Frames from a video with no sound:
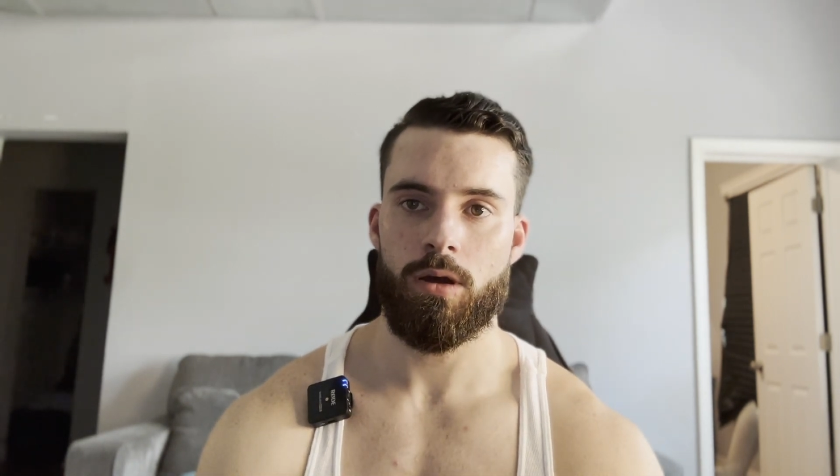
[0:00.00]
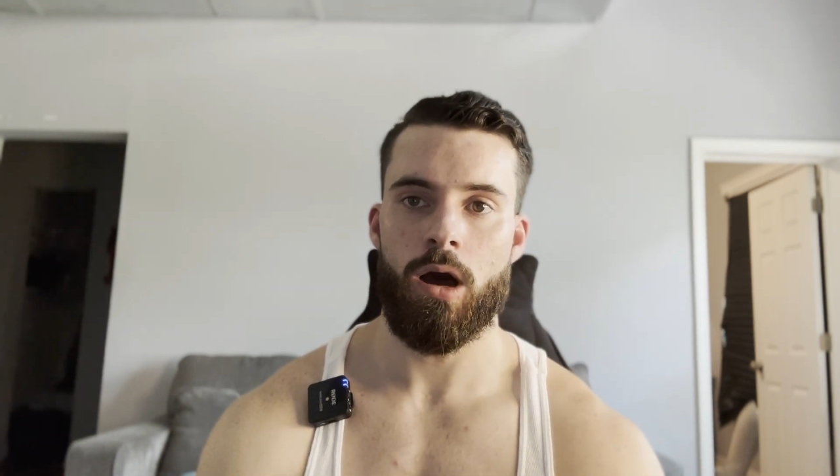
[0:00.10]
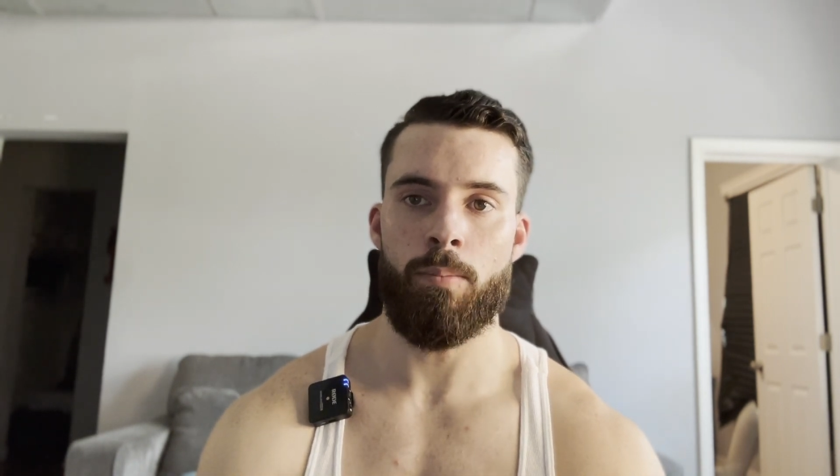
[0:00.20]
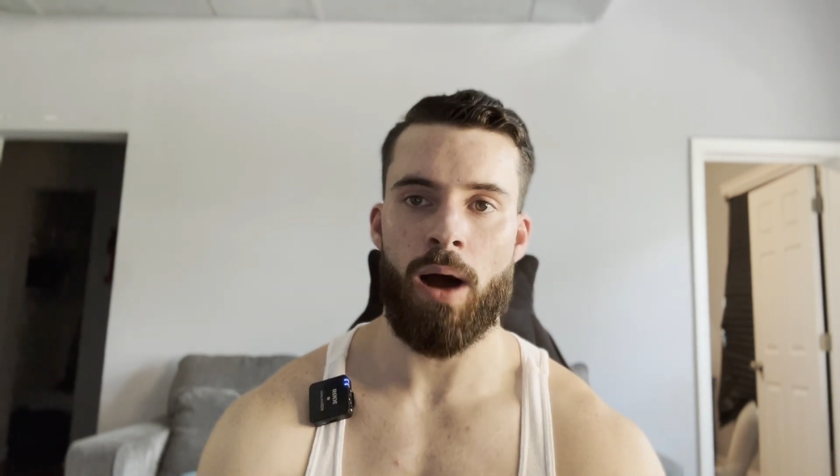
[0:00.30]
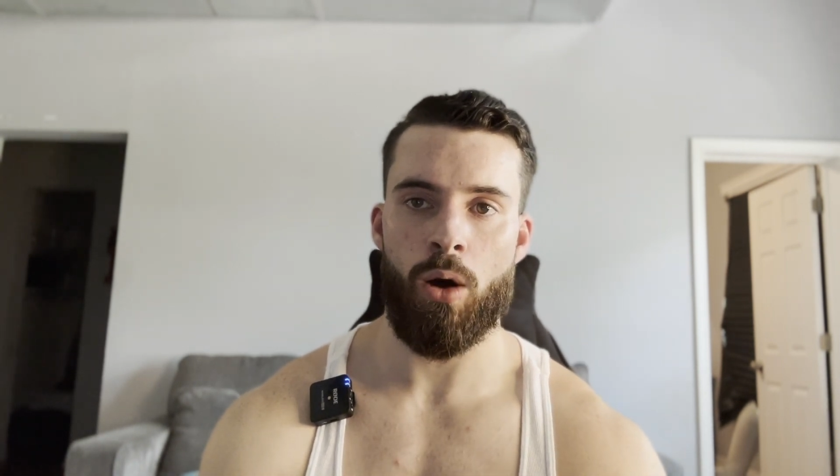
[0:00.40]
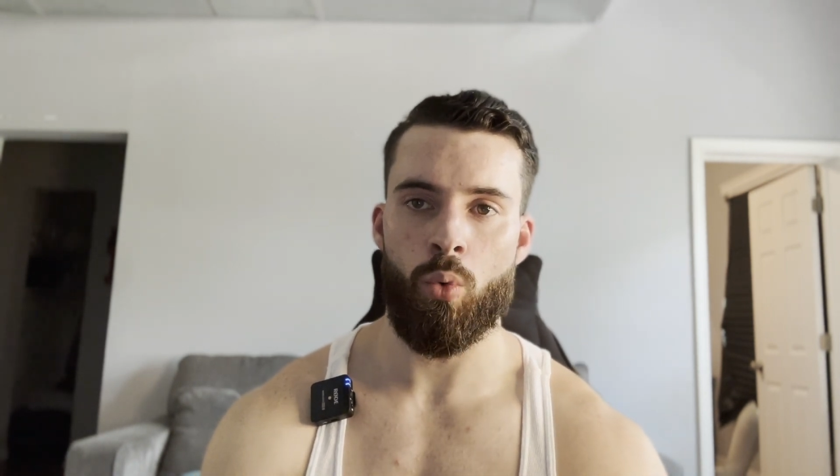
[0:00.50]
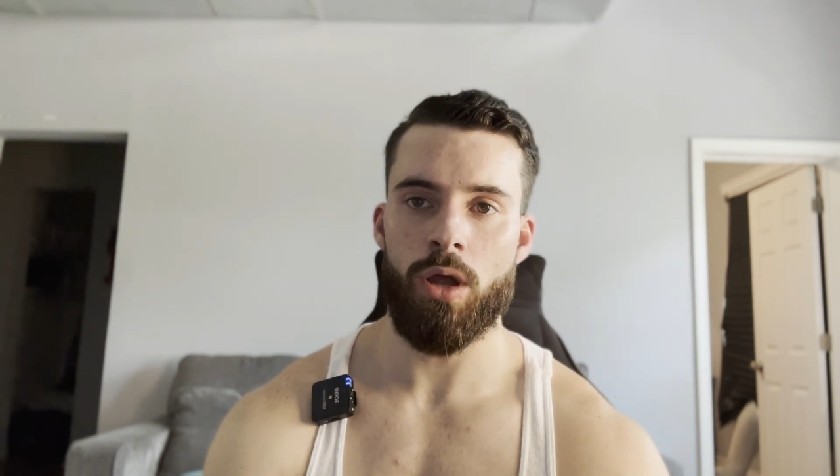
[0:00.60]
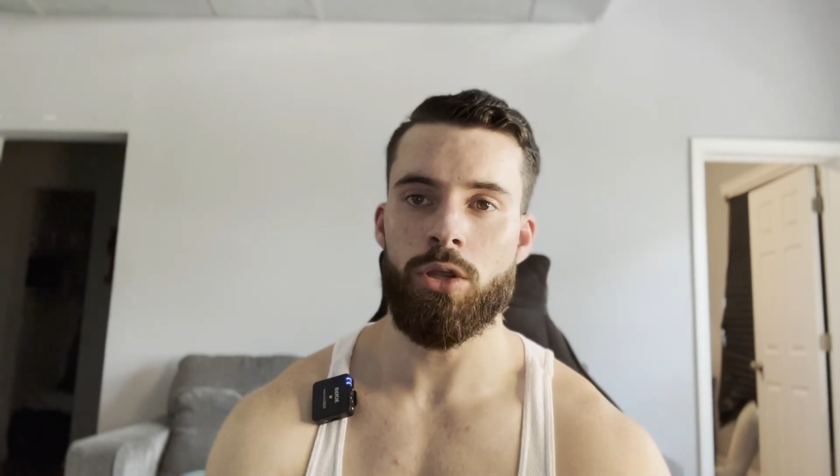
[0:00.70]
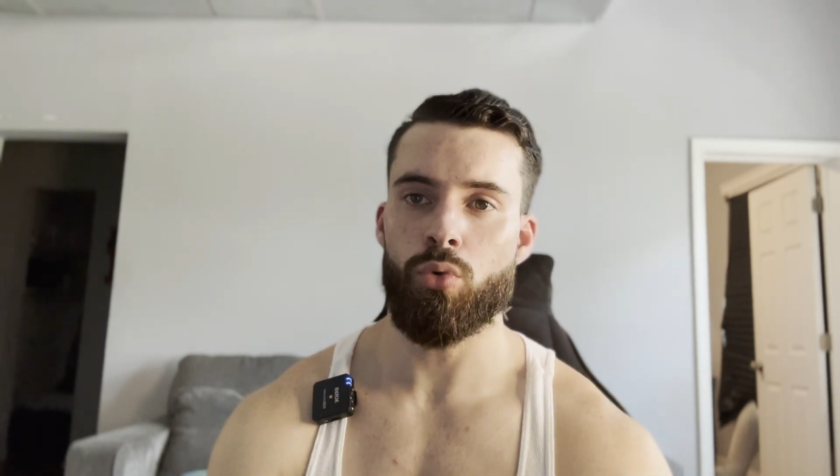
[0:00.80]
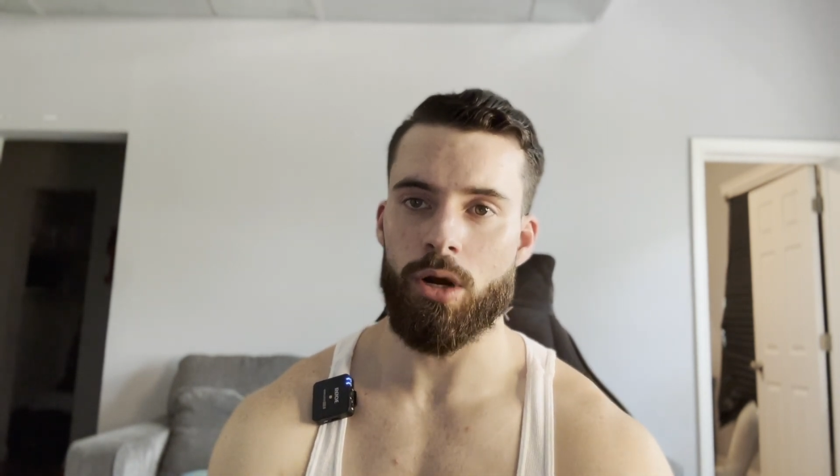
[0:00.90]
about
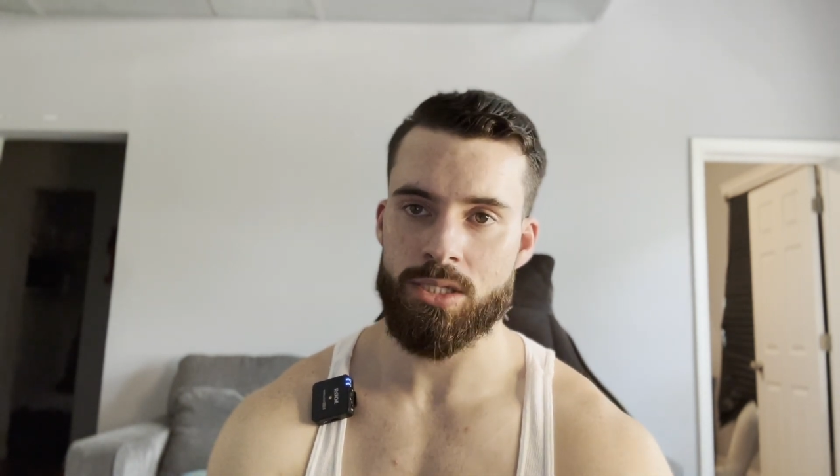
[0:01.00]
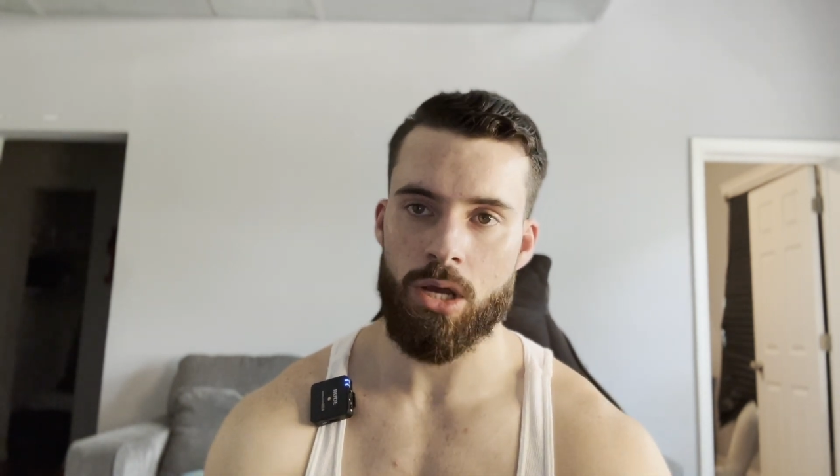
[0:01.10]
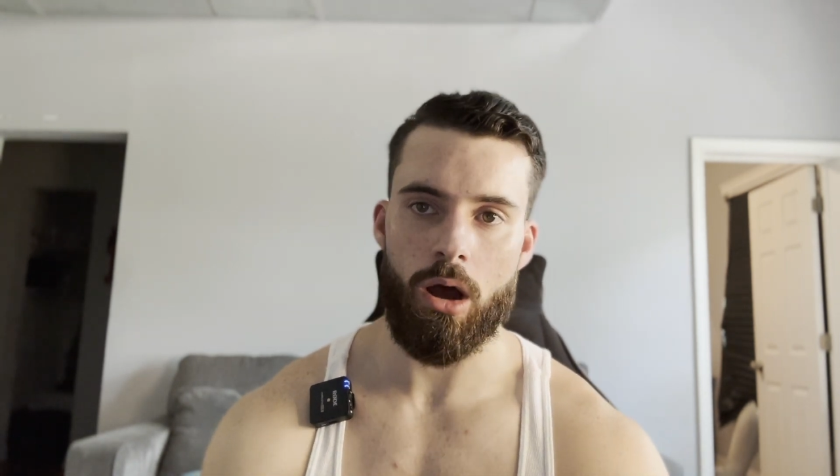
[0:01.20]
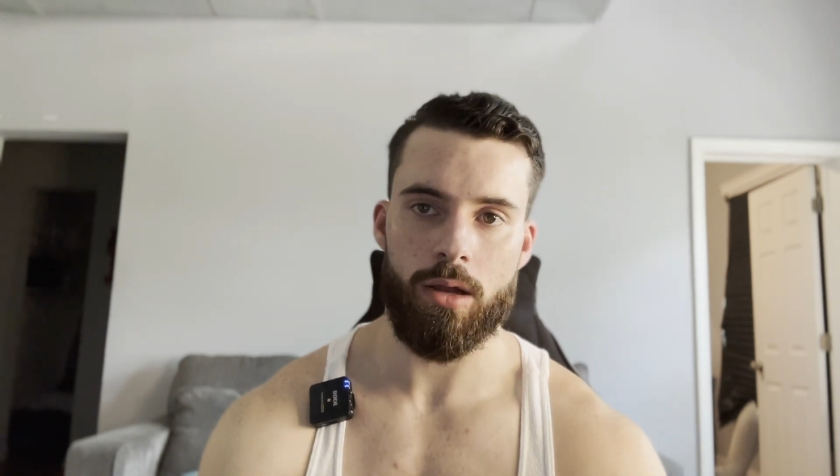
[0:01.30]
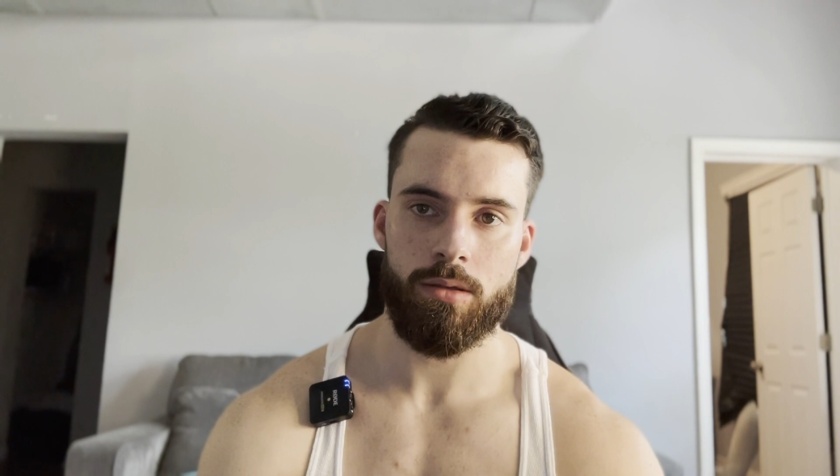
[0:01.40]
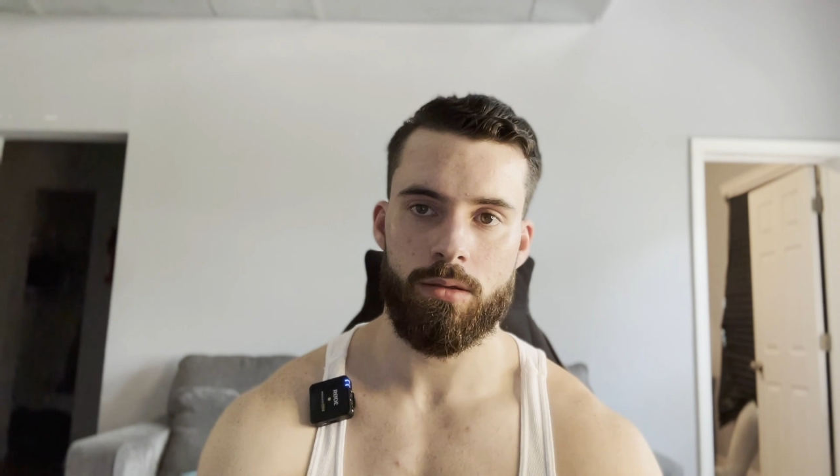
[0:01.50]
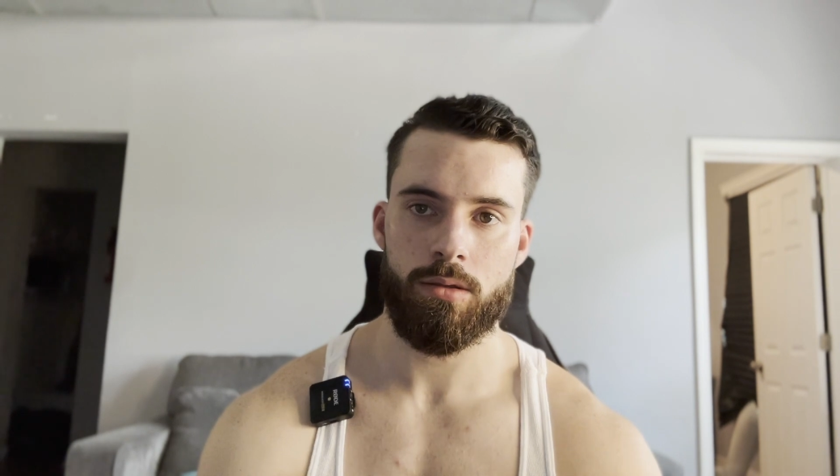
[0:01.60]
what you are taught.